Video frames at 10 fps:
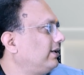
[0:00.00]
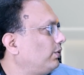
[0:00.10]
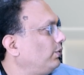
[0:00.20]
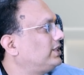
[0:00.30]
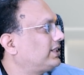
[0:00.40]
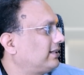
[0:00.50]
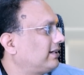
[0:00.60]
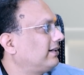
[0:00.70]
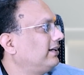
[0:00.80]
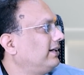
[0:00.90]
to each
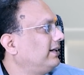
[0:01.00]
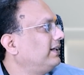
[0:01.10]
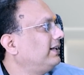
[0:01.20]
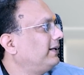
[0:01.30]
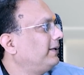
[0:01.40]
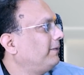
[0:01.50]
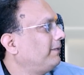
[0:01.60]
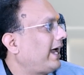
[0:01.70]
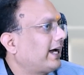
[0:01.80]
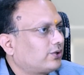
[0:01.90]
other.
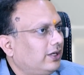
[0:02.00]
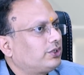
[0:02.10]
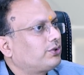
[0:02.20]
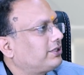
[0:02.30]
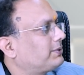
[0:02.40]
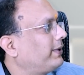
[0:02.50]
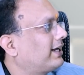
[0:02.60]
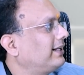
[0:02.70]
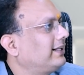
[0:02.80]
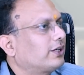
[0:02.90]
Actually
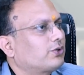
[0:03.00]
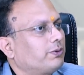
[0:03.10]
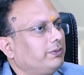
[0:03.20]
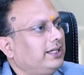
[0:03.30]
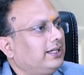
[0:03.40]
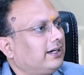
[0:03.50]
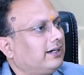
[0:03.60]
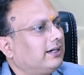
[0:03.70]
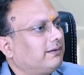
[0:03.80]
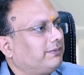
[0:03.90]
speaking, there should be
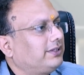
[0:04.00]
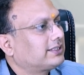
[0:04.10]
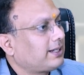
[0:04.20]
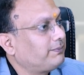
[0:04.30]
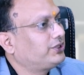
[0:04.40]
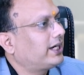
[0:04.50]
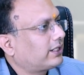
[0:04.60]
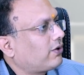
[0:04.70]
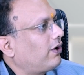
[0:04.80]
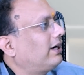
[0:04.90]
the
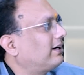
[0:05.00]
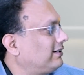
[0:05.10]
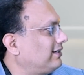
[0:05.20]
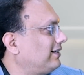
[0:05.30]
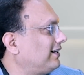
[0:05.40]
subject called,